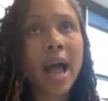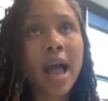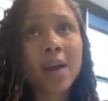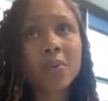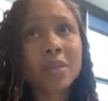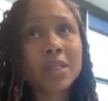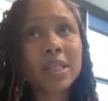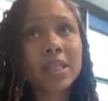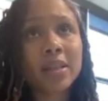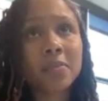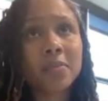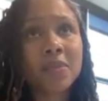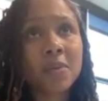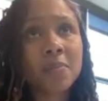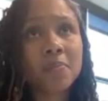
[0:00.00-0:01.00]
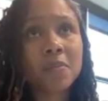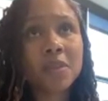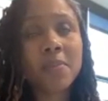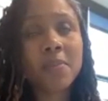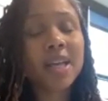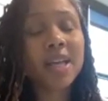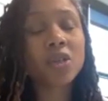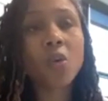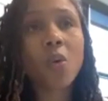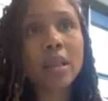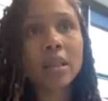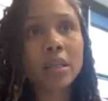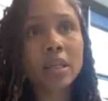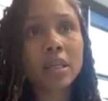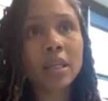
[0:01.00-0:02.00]
I would say the best
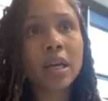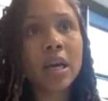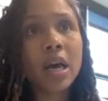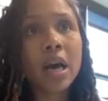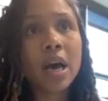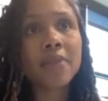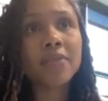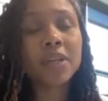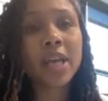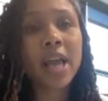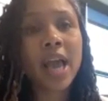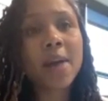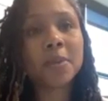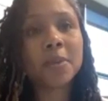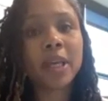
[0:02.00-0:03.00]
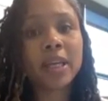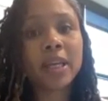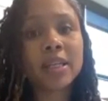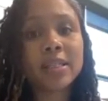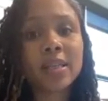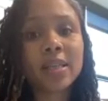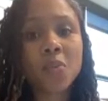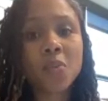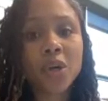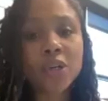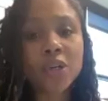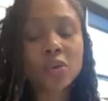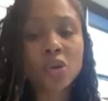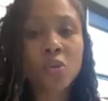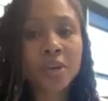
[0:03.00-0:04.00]
quality of any applicant is someone
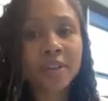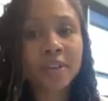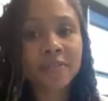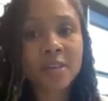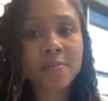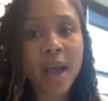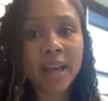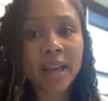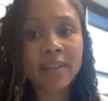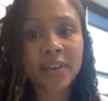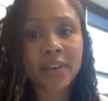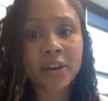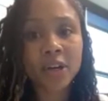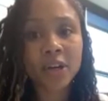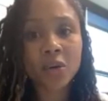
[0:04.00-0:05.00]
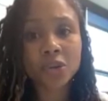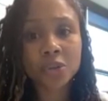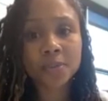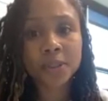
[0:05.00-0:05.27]
who's open to feedback and very coachable.